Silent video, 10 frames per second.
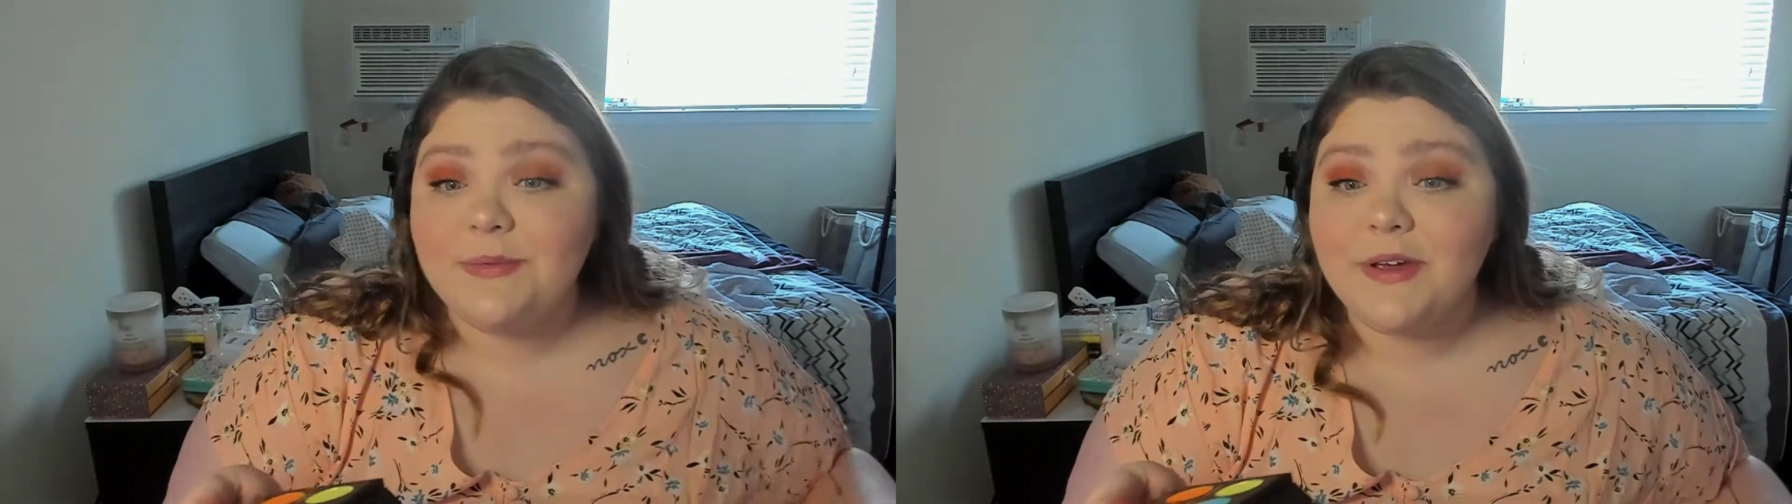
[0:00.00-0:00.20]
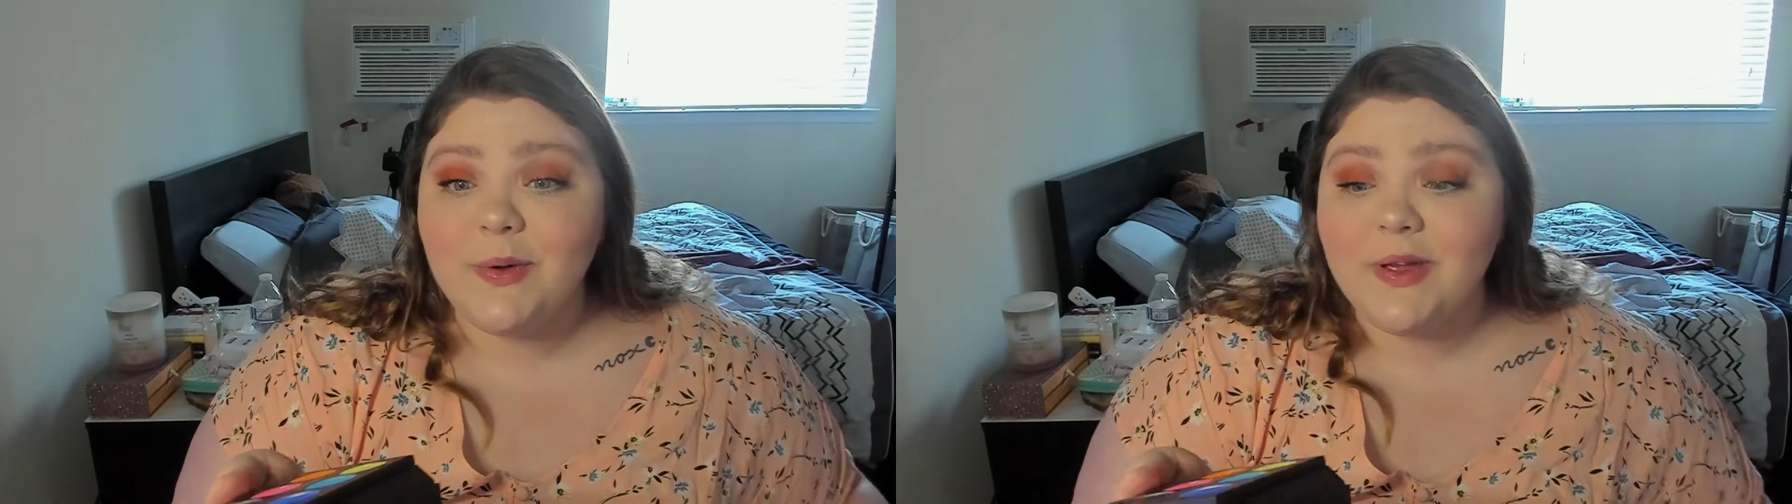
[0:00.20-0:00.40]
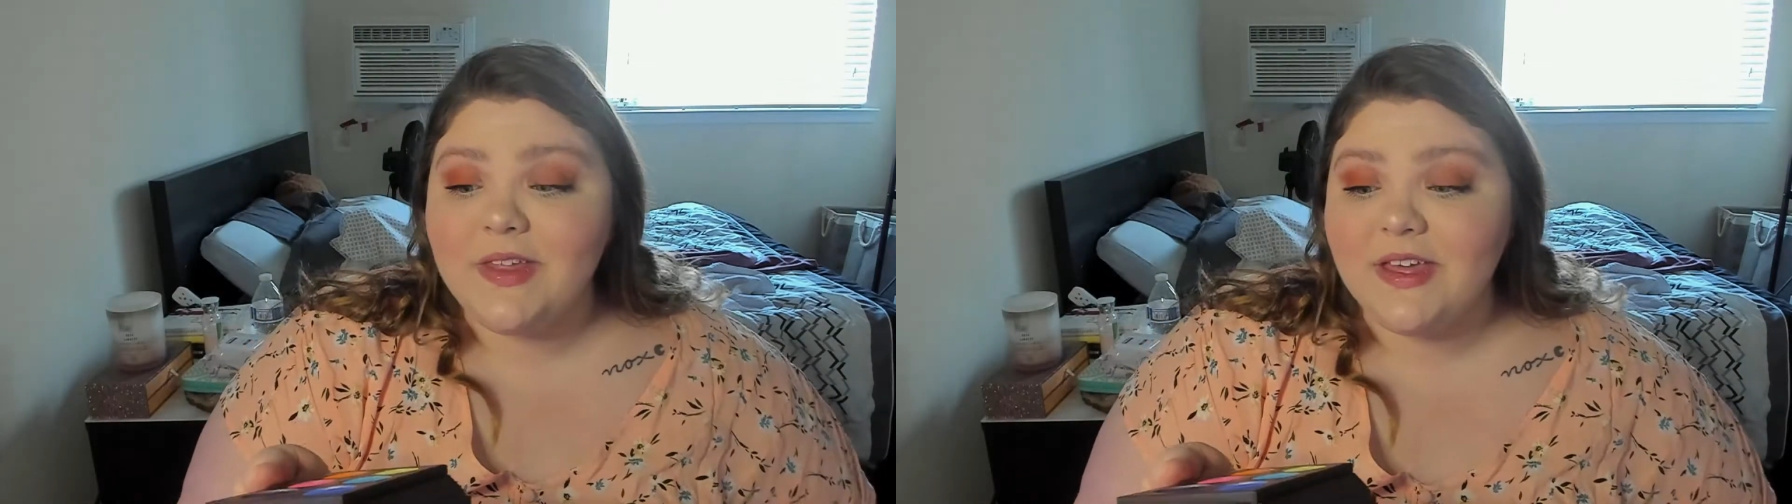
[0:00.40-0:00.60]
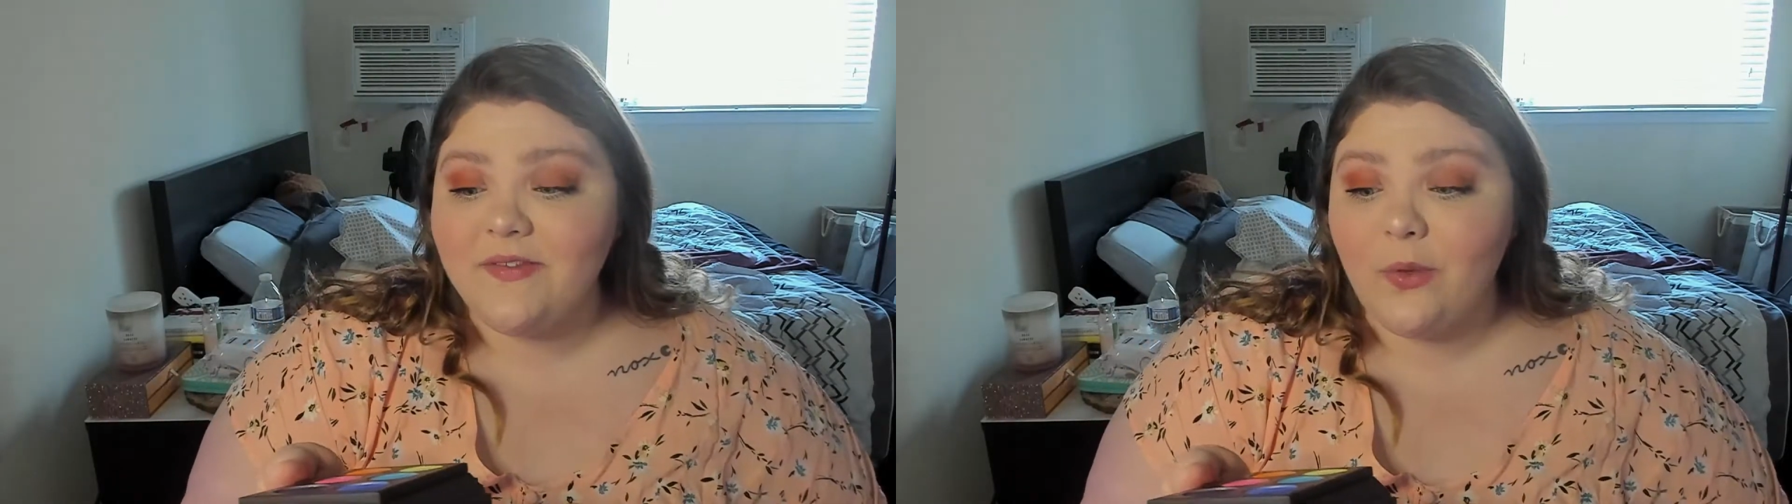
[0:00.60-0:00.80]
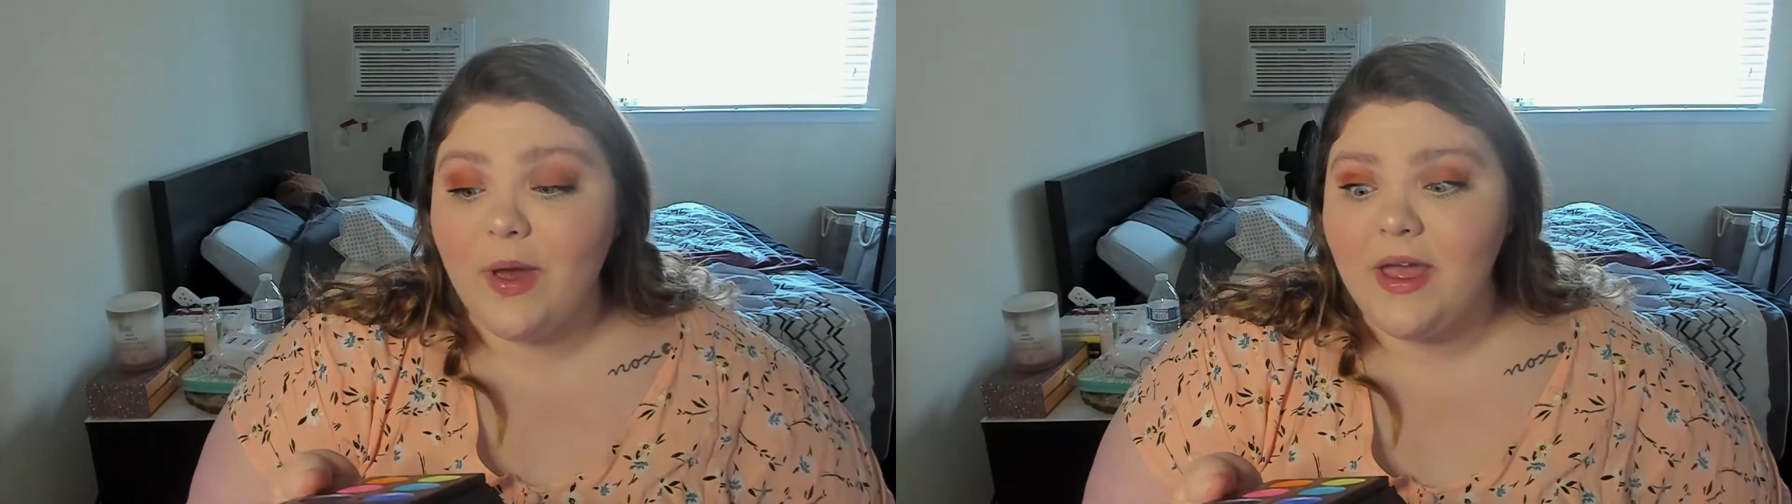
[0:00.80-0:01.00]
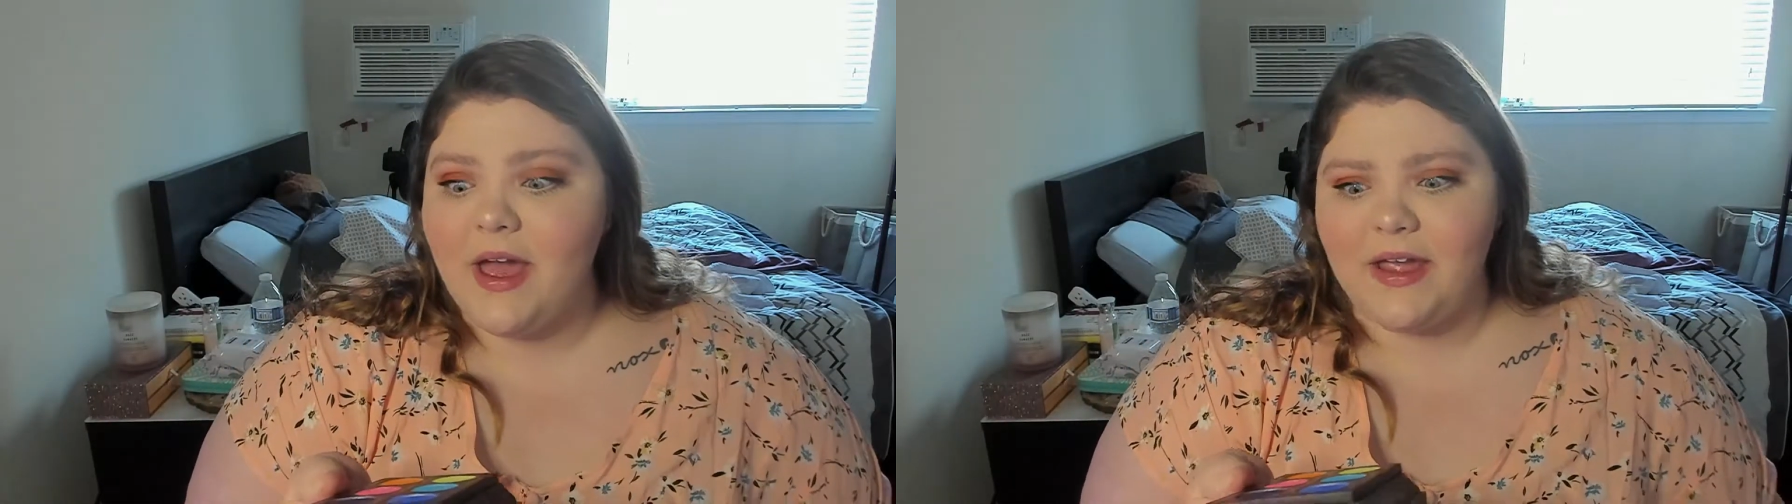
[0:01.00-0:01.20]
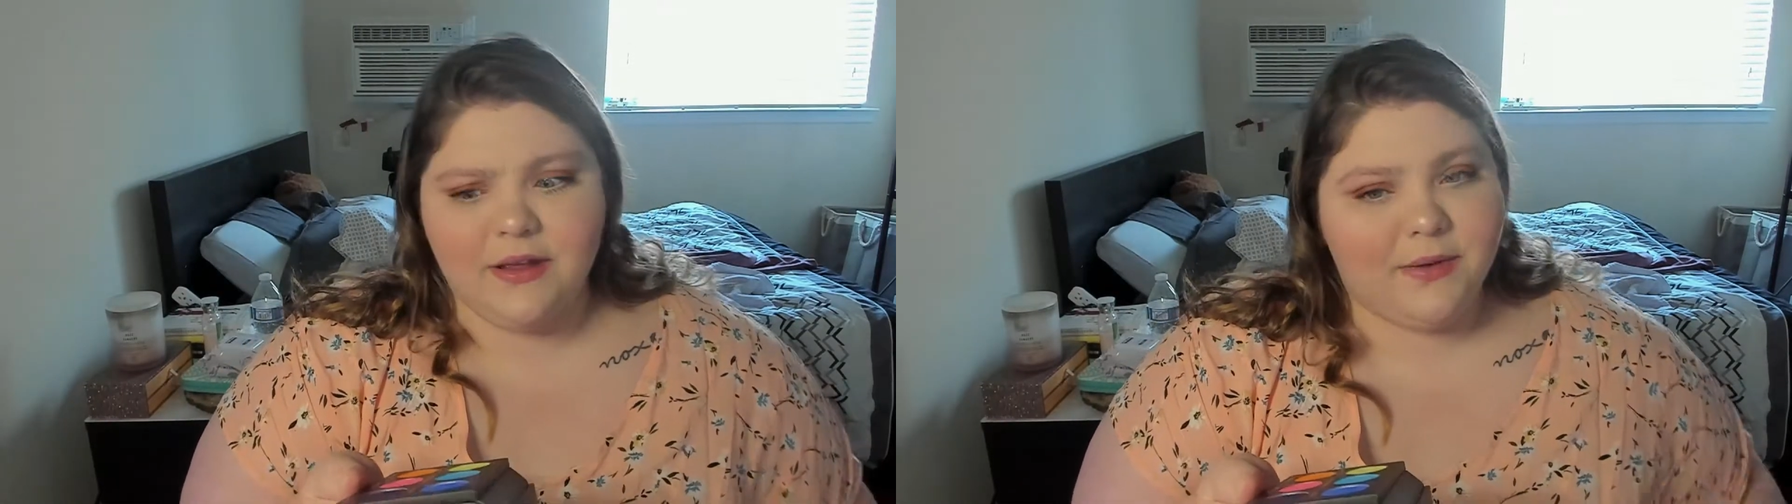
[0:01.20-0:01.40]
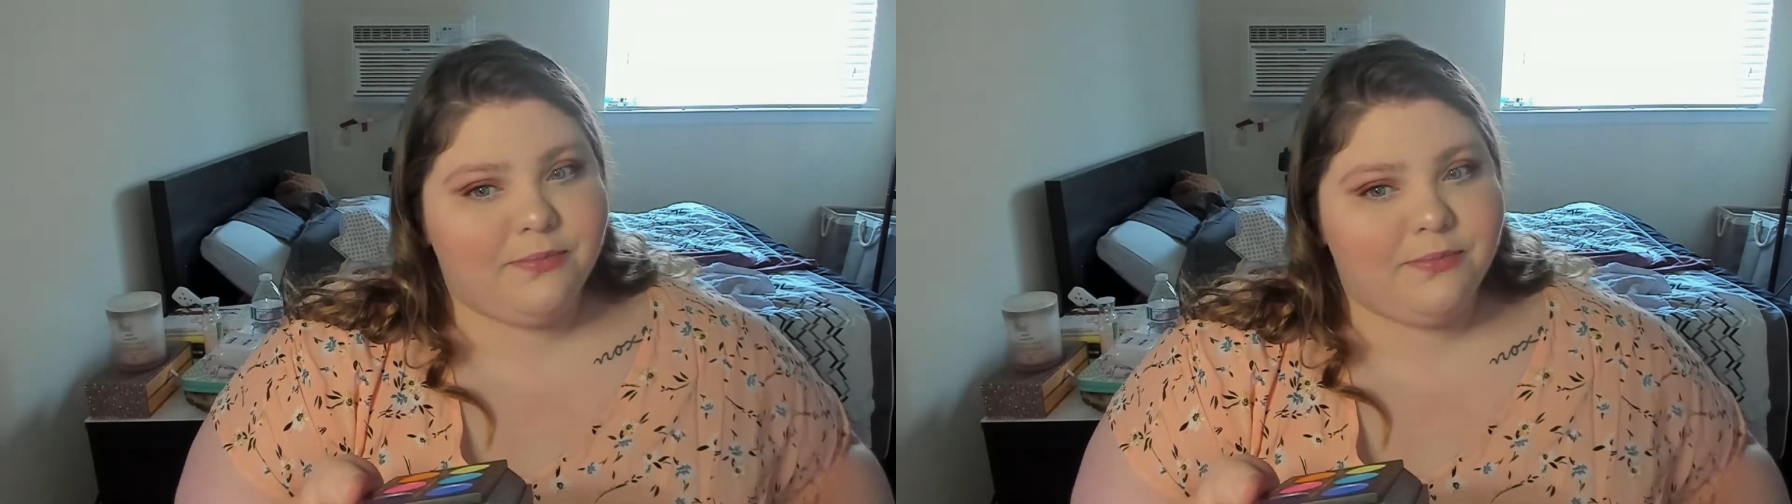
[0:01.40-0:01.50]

be going in the giveaway.